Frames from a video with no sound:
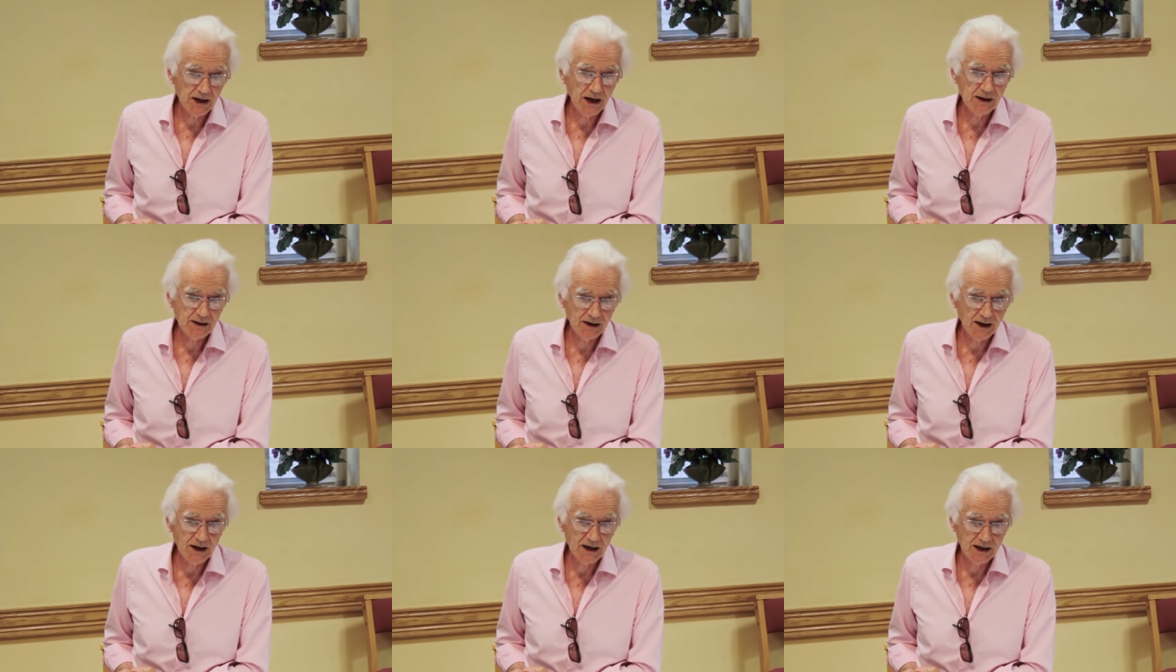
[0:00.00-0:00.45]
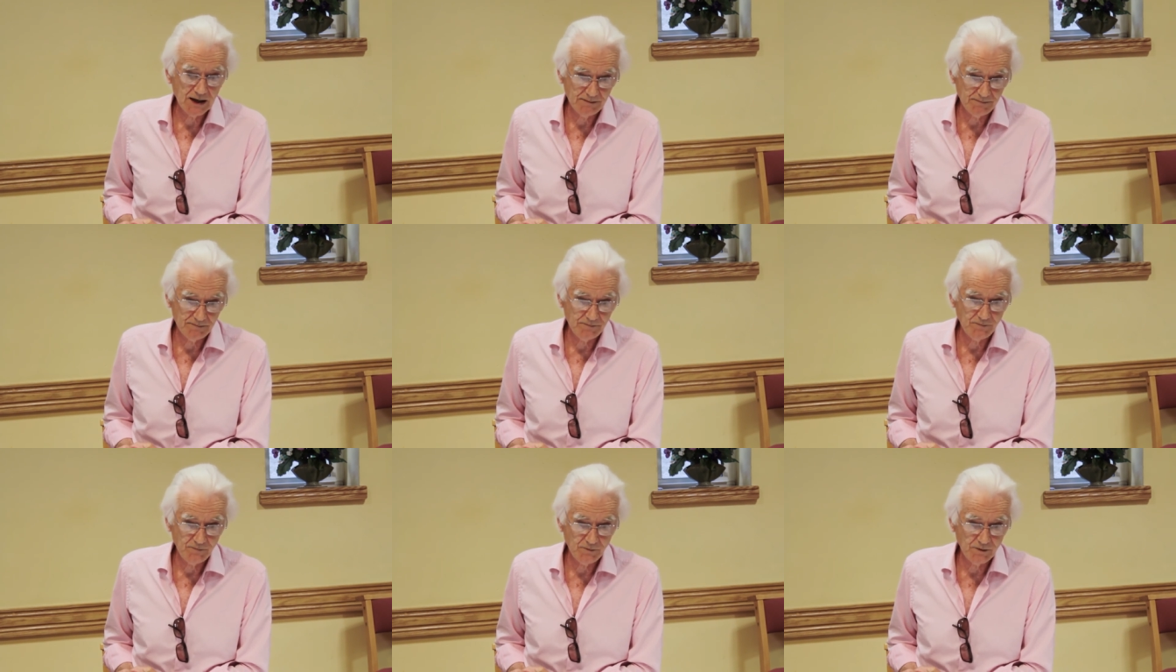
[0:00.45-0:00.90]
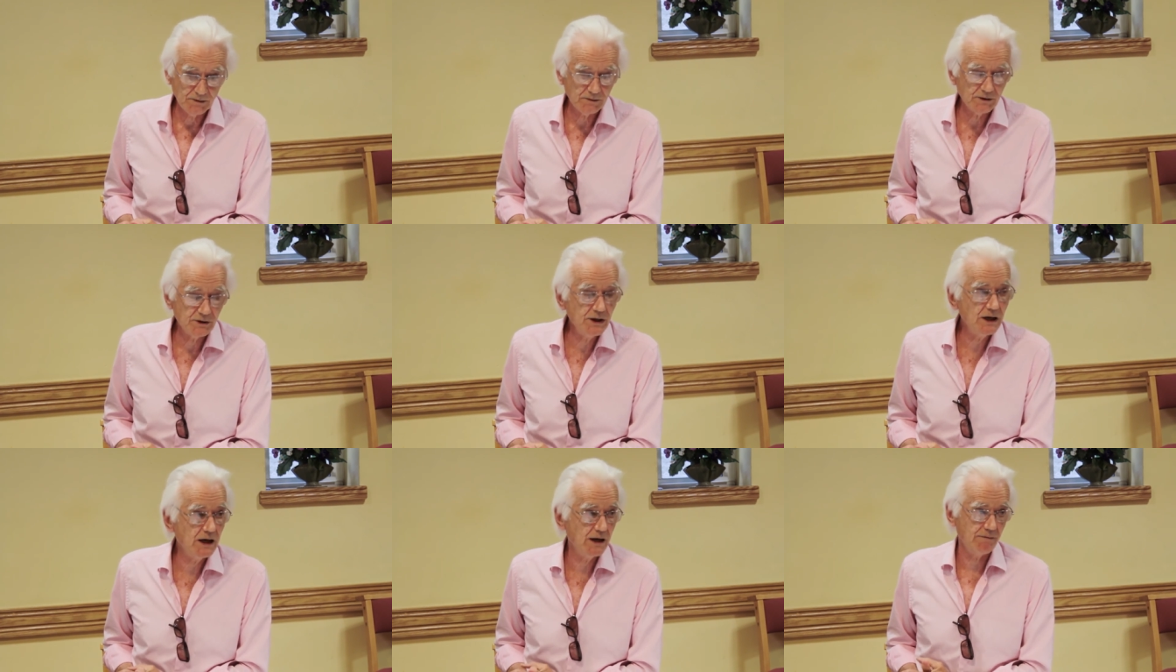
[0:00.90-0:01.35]
I am
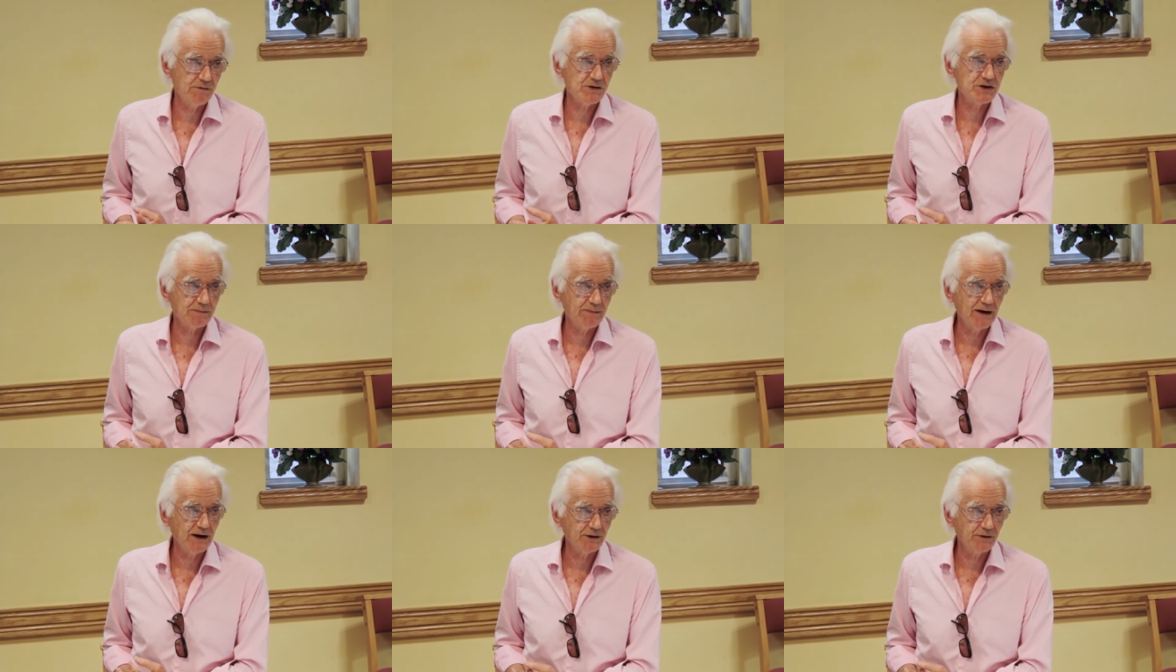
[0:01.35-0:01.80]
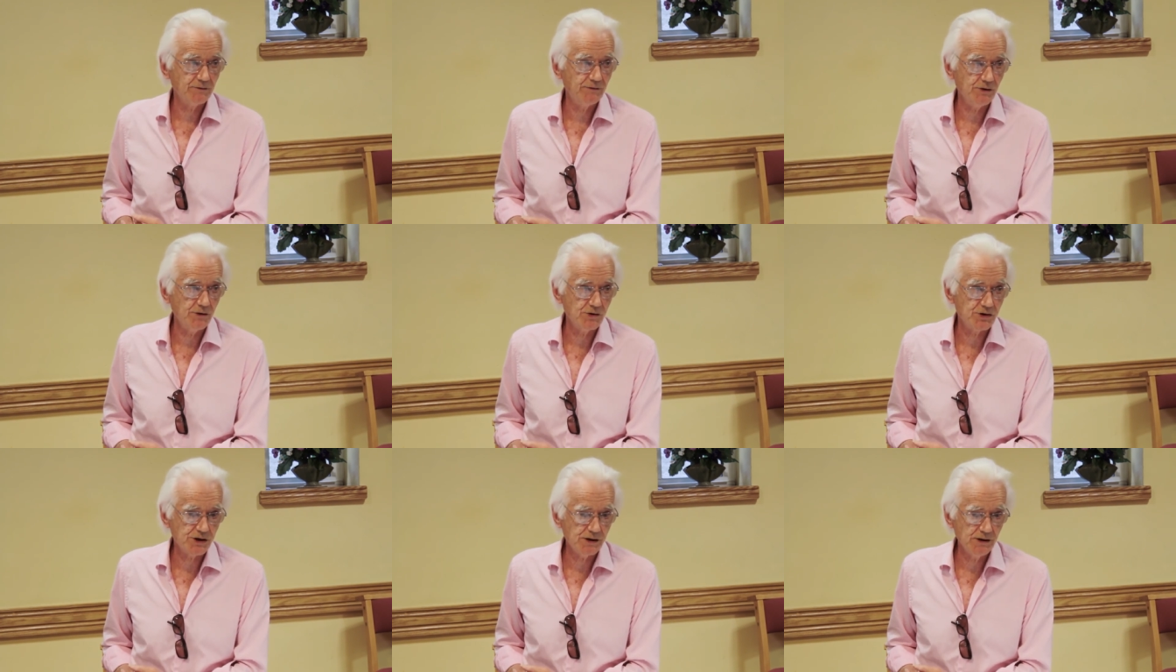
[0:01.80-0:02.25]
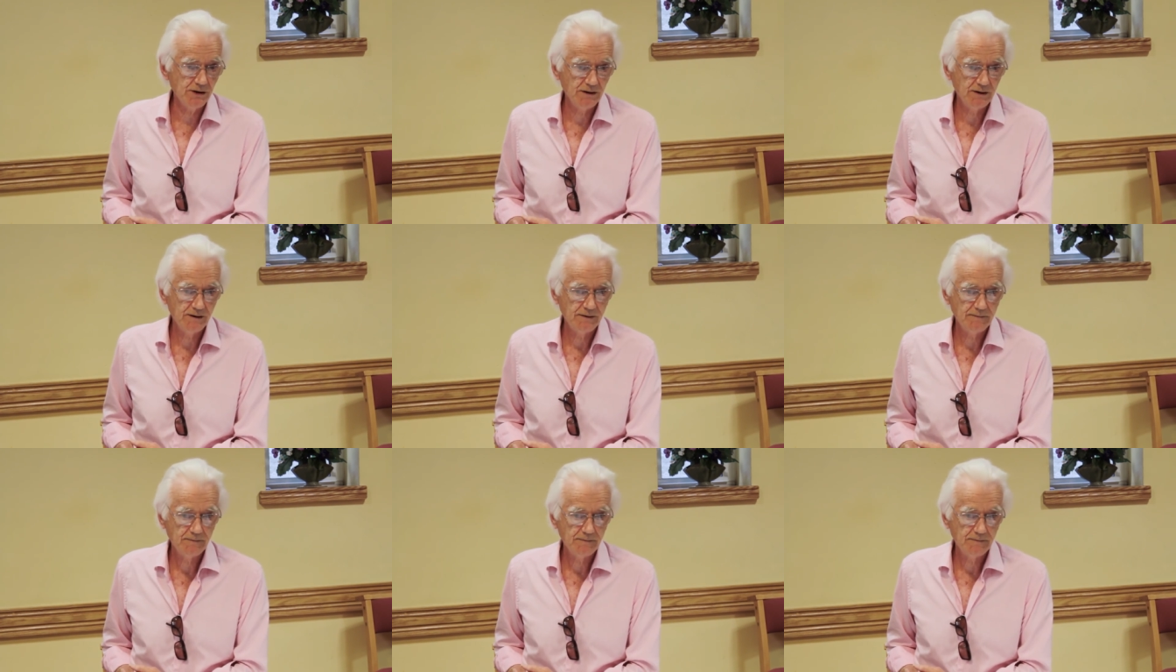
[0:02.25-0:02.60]
nervous about the future